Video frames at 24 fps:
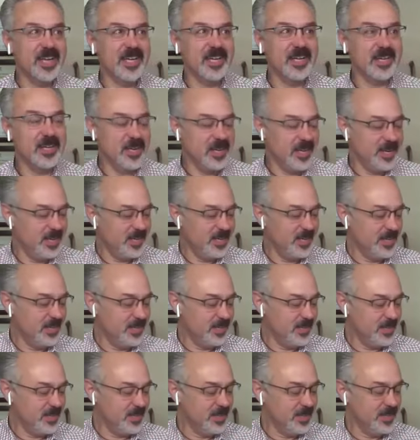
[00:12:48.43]
I,
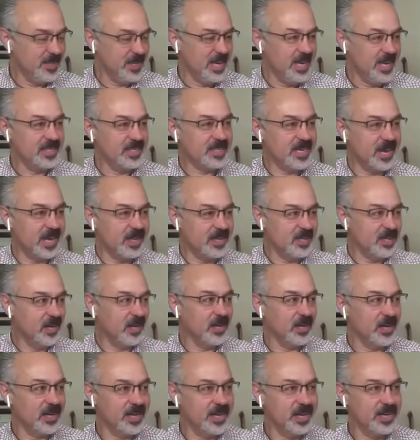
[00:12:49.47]
he's got
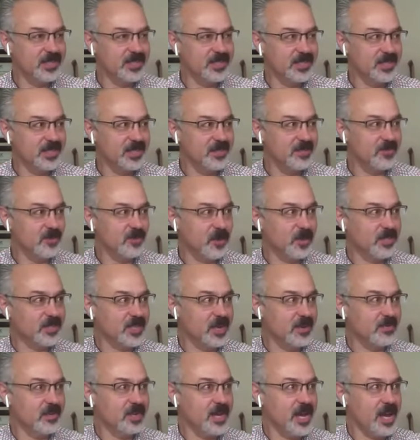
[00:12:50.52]
younger kid four
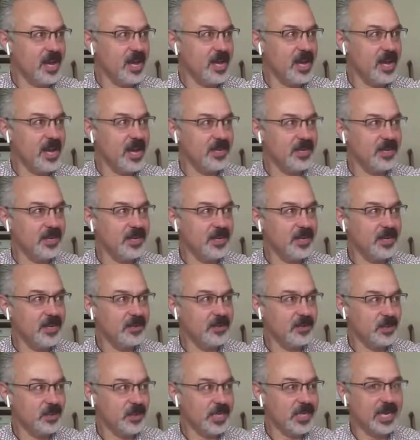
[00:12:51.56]
and seven. I and
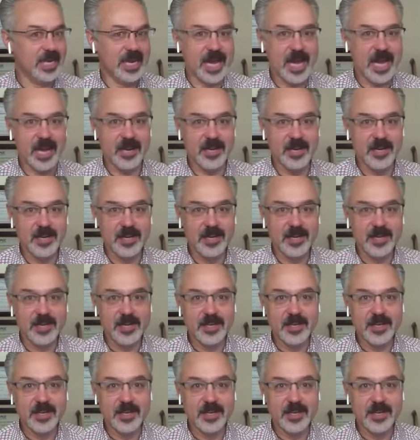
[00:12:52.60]
you know looking at